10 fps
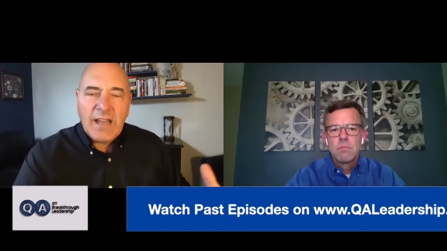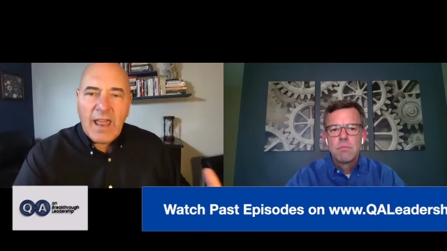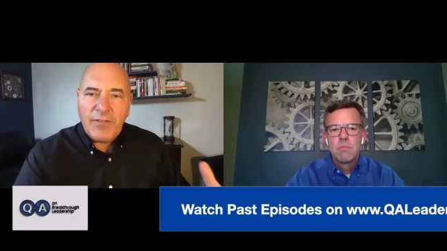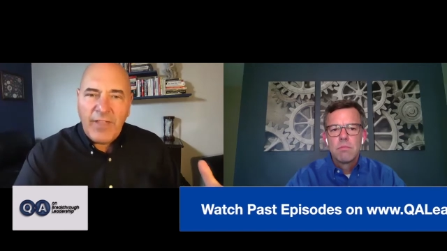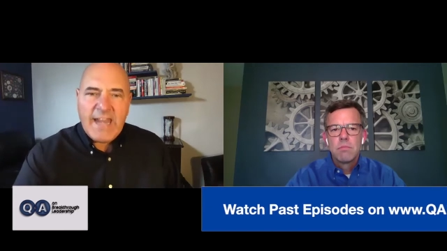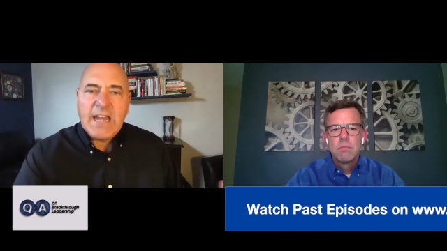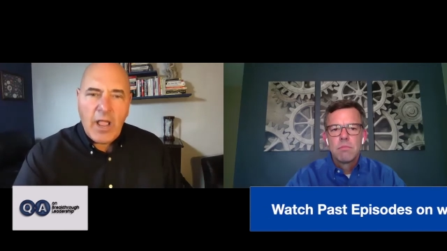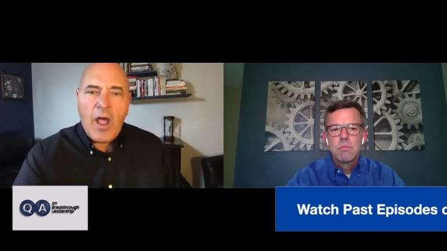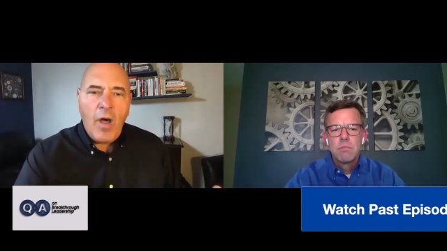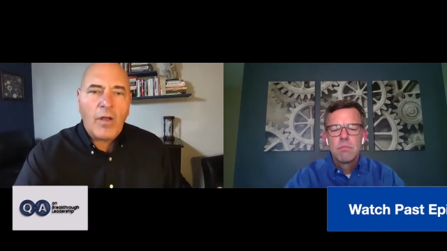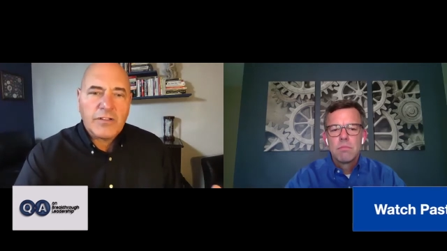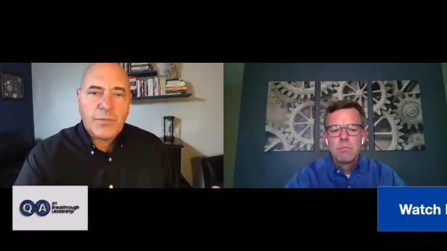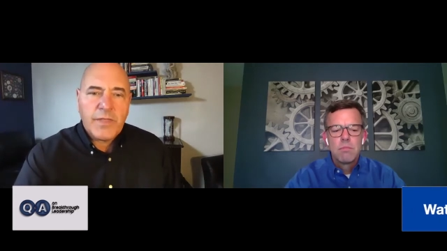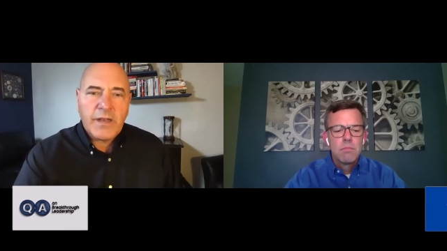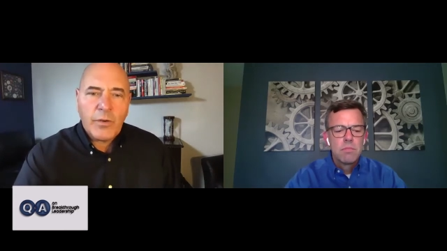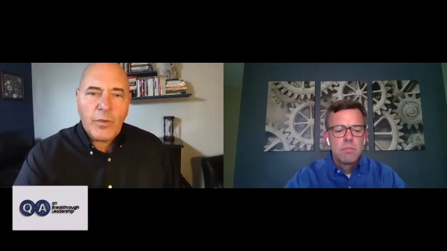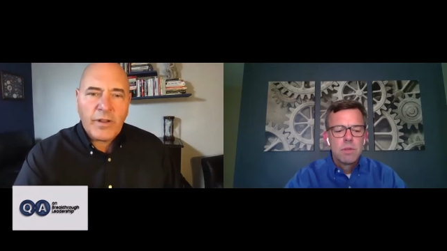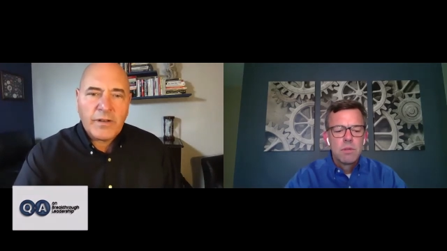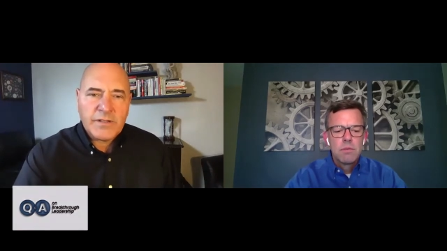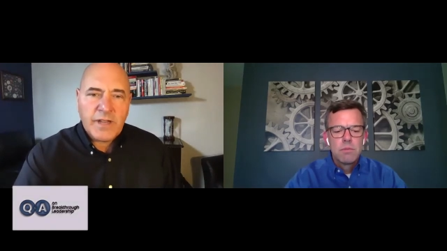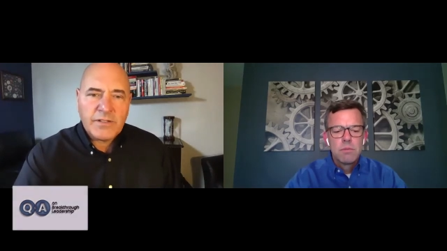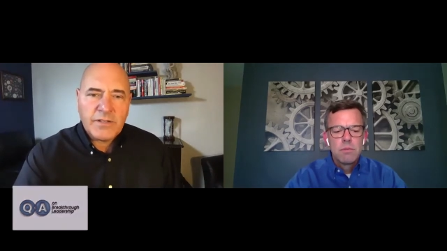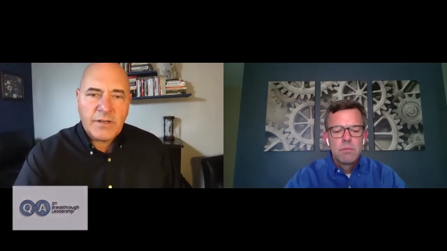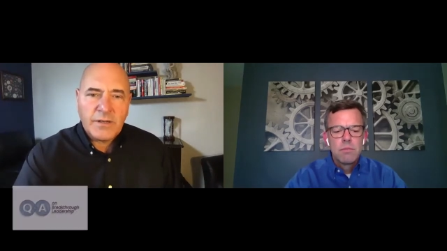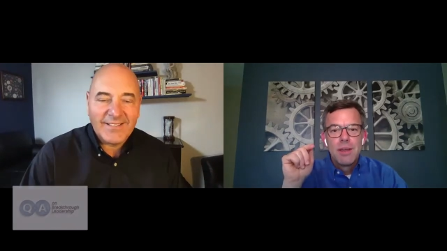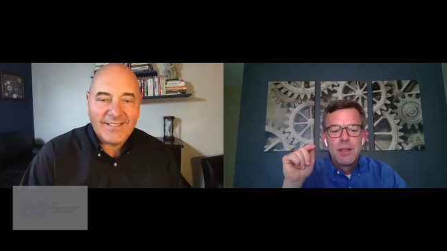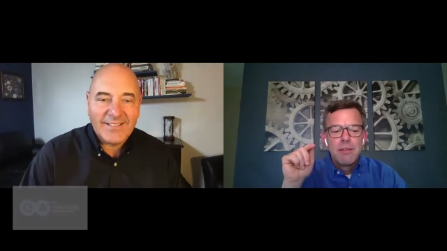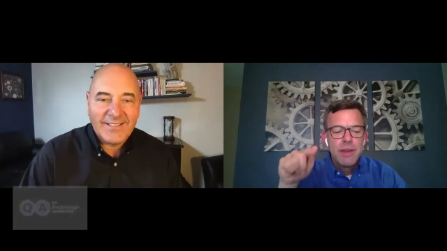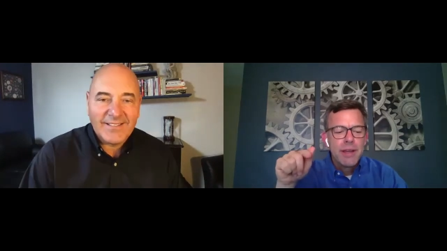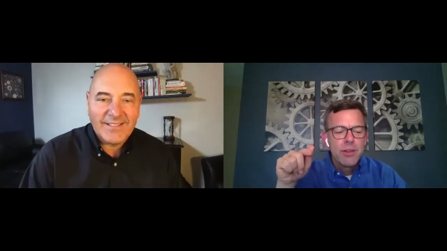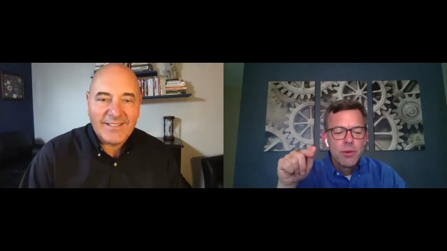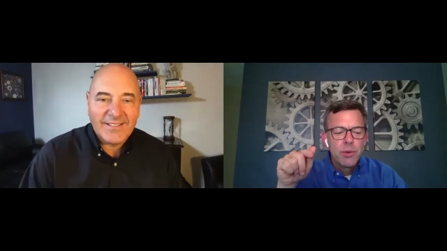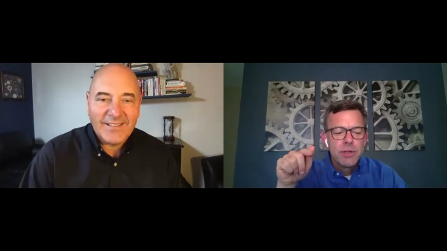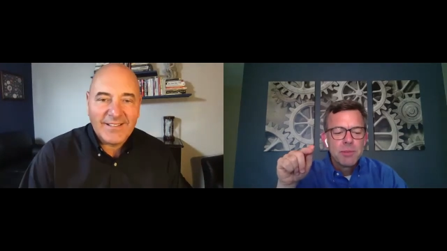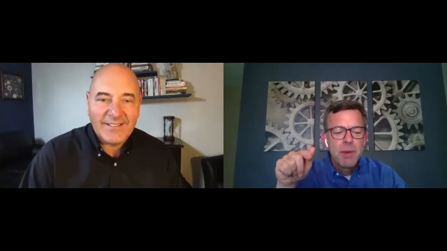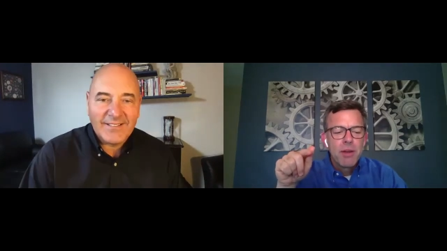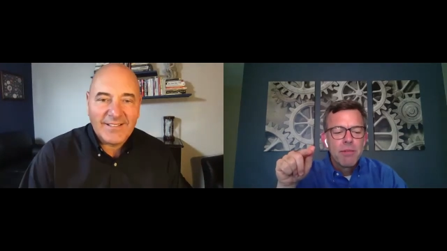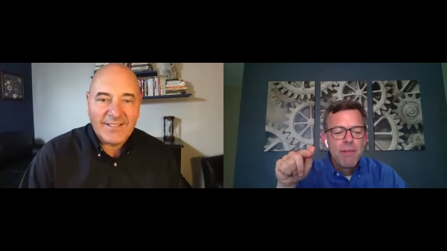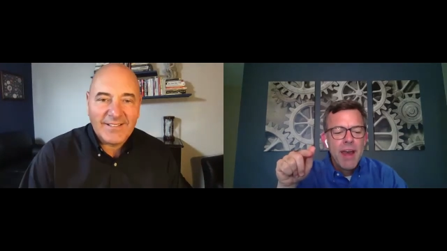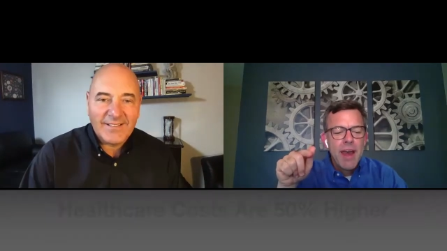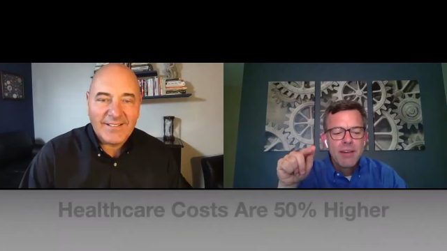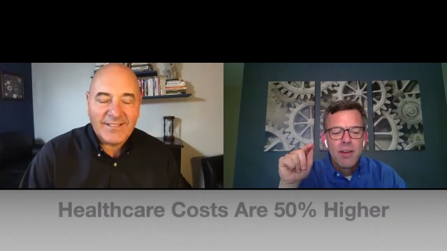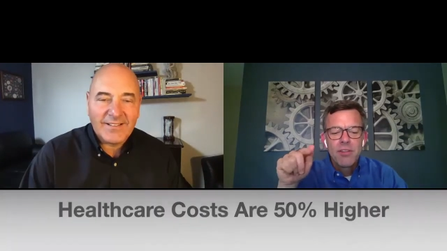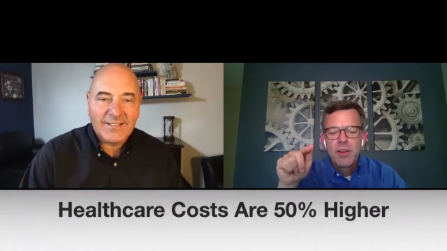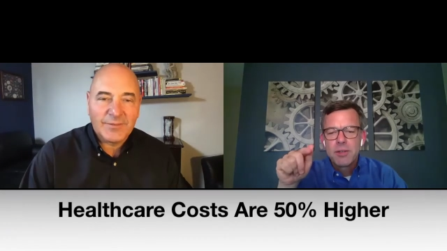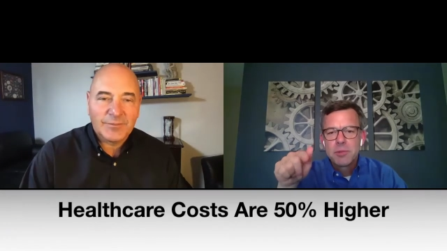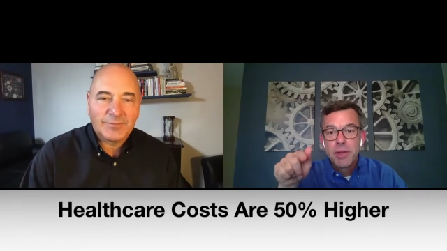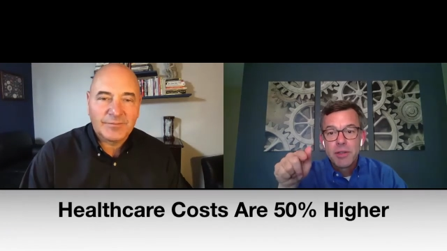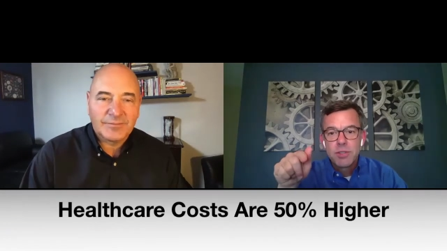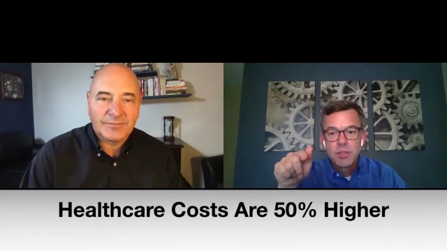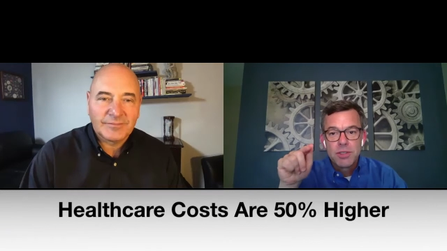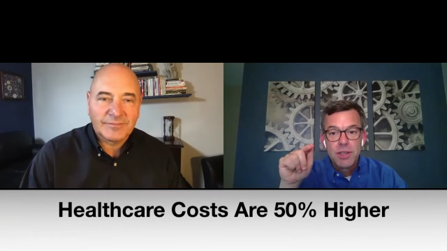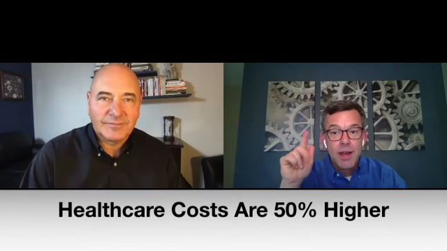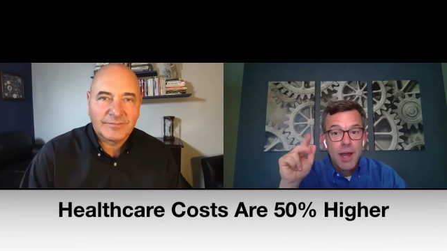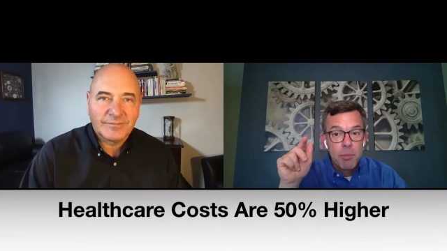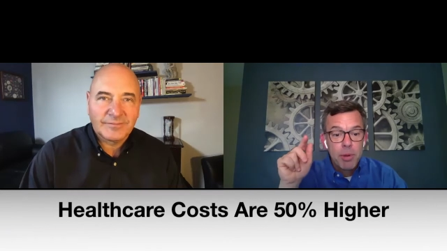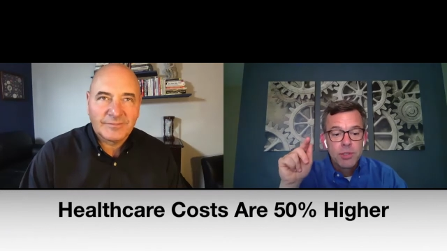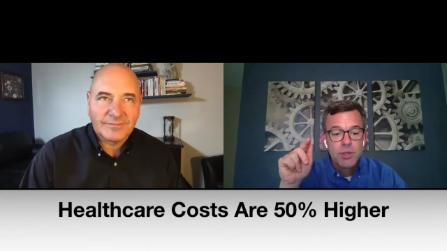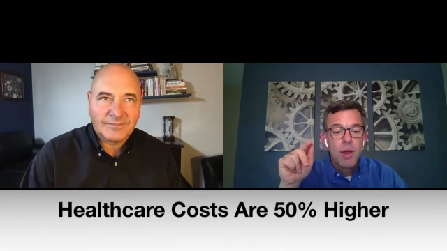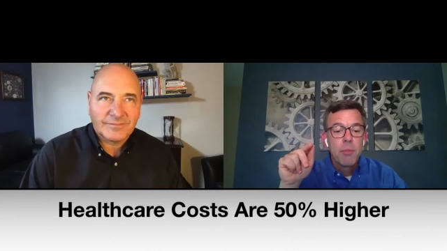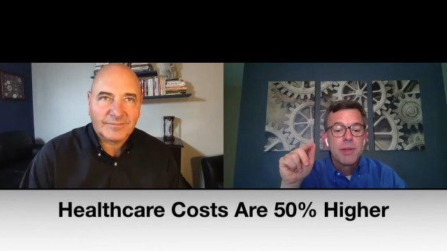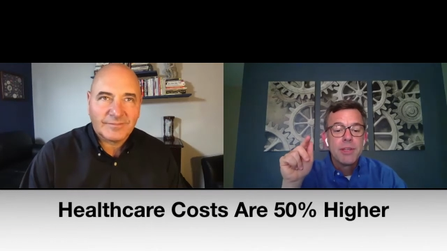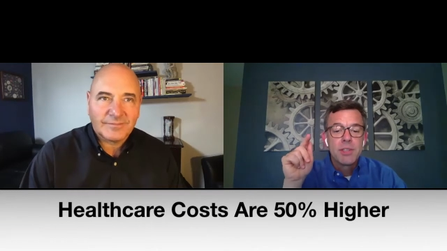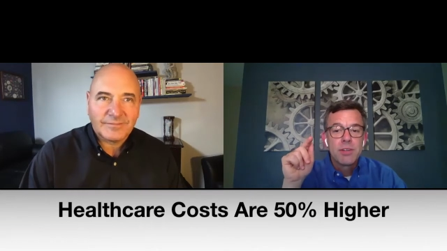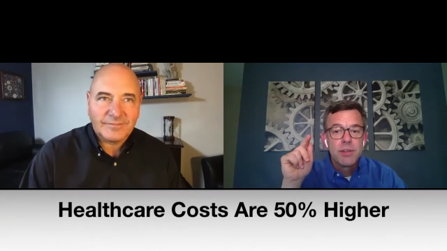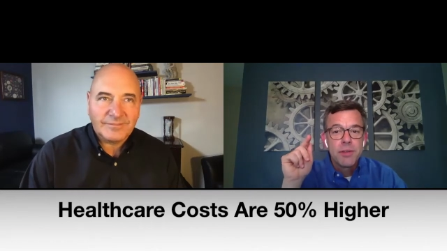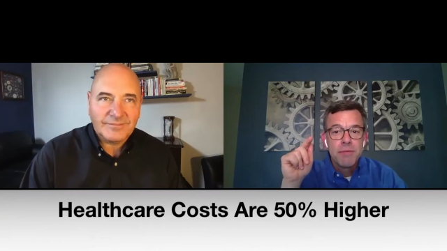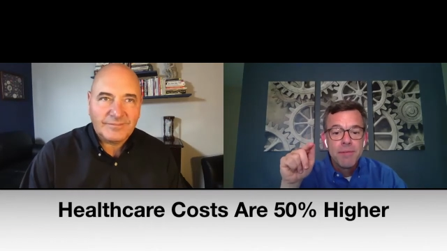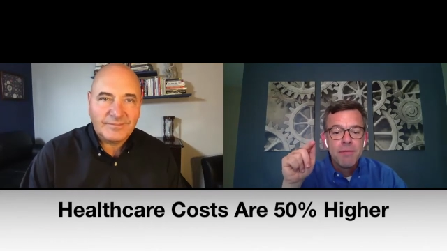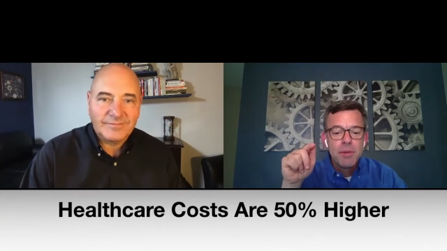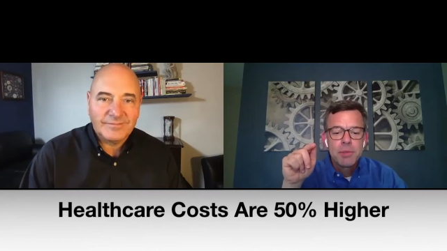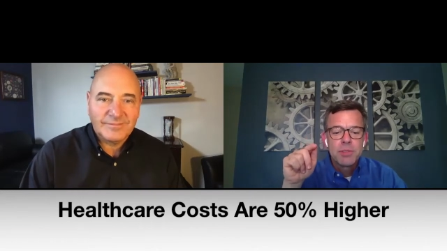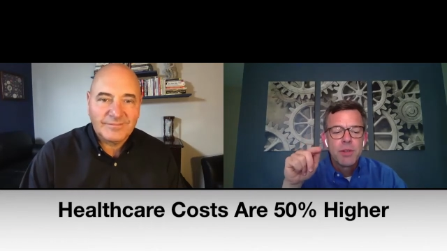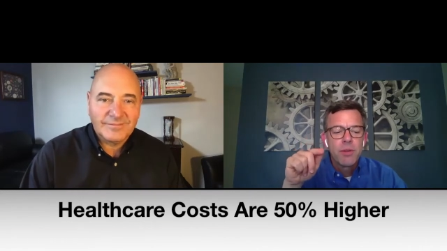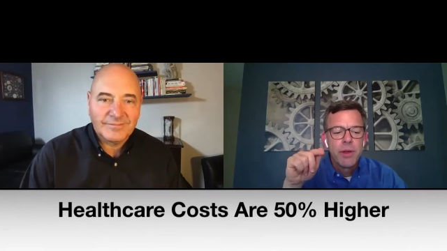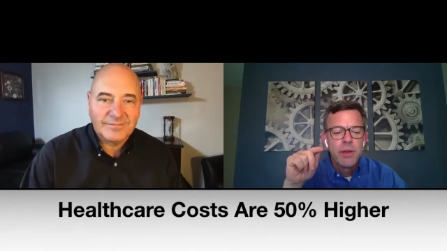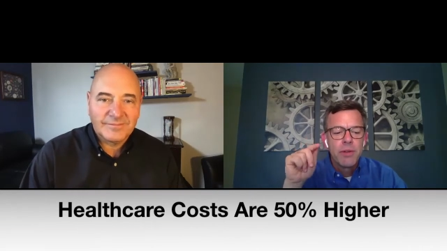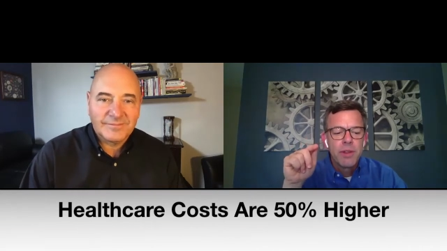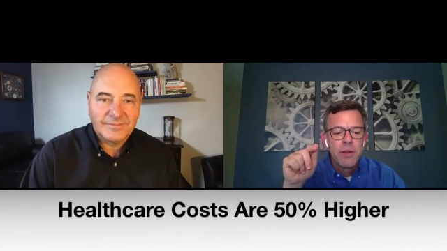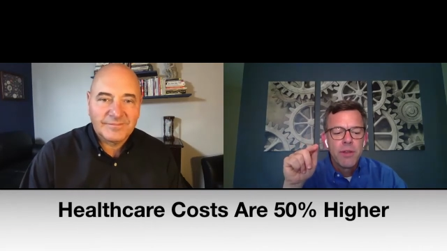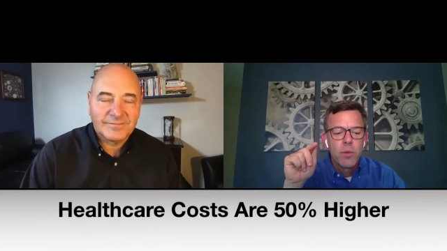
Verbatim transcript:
Speaker 1: of hidden costs within an organization.
Speaker 2: Yeah, Lou. As a matter of fact, healthcare expenditures at high pressure companies are nearly 50% greater than other